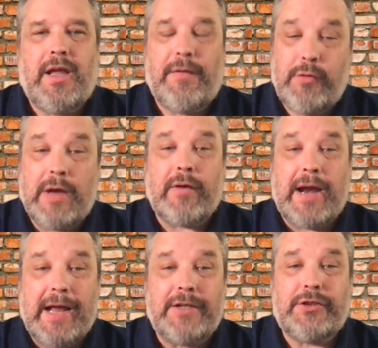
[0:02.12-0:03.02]
If you ever
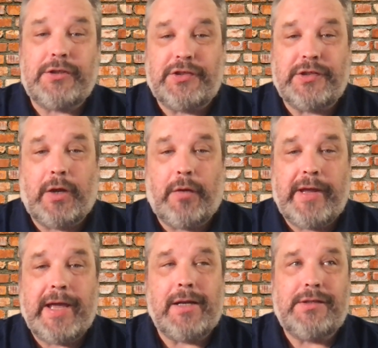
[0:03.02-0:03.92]
ask yourself,
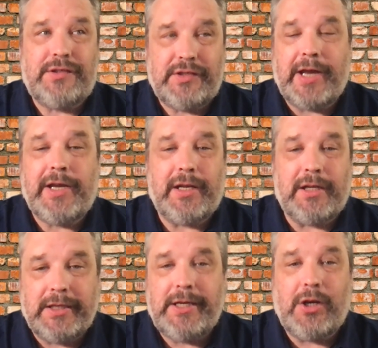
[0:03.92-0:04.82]
can a second
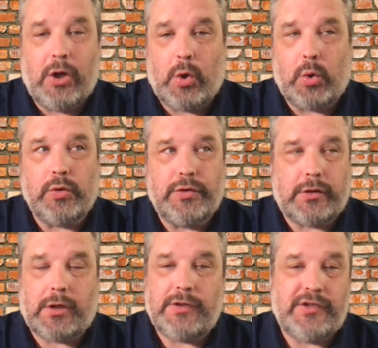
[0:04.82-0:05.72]
lien
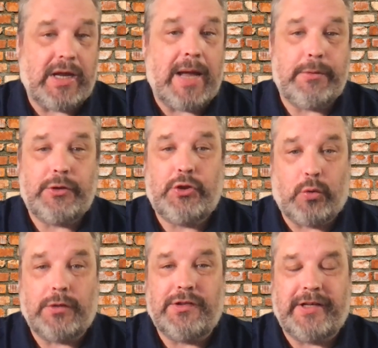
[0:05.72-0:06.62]
holder stop a
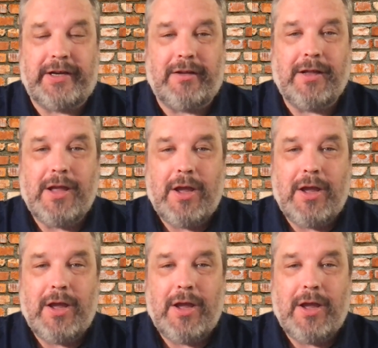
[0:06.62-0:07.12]
short sale?